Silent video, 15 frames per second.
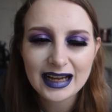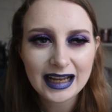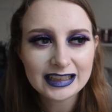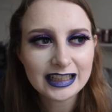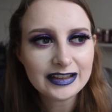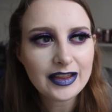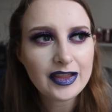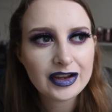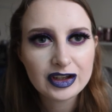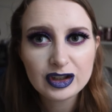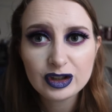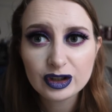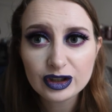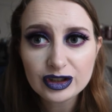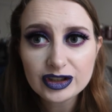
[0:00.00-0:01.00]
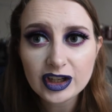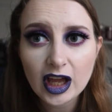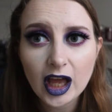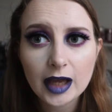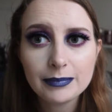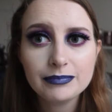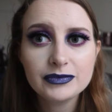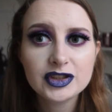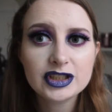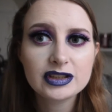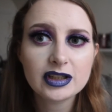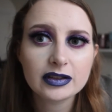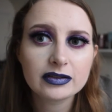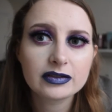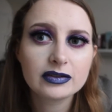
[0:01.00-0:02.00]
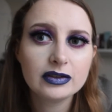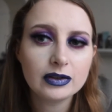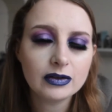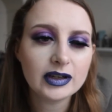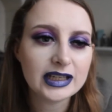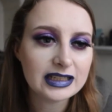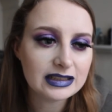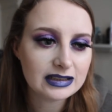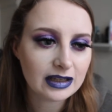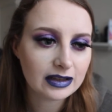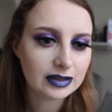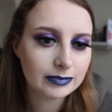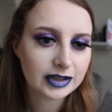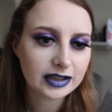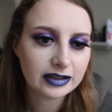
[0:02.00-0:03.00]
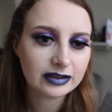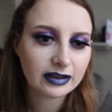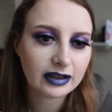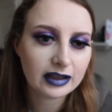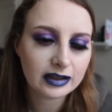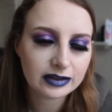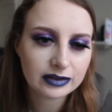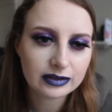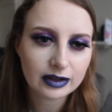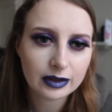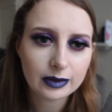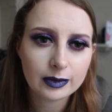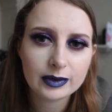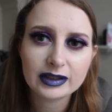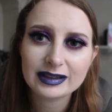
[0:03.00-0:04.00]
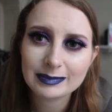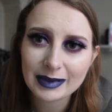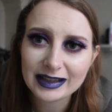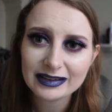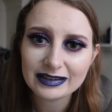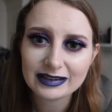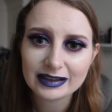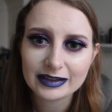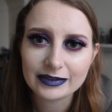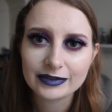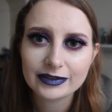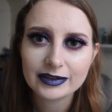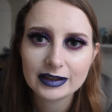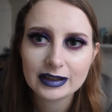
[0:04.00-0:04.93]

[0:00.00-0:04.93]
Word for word: I get that they're good, I'm just not into them because they are so expensive.